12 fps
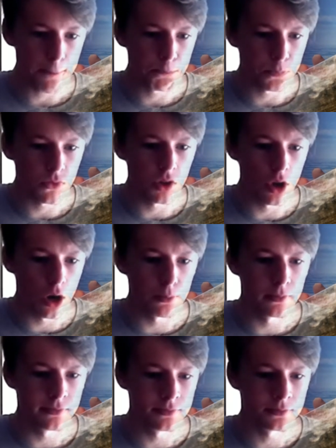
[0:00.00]

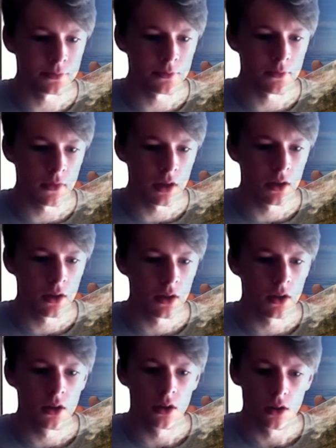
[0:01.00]
Yum.
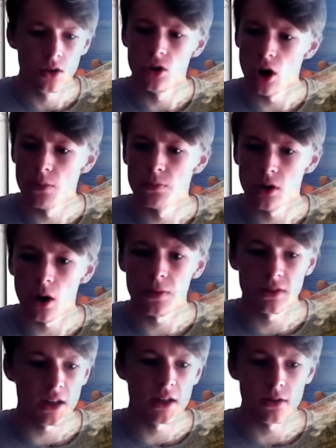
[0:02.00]
Yum, cup
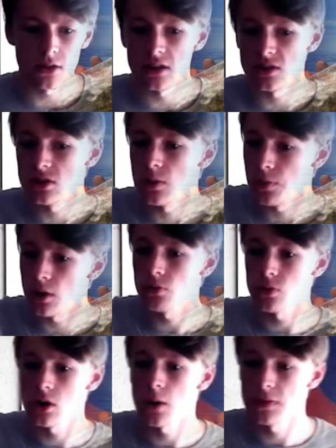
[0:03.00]
of tea. This is a
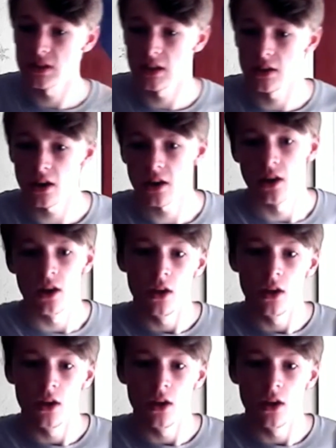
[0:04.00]
beautiful cup of tea now.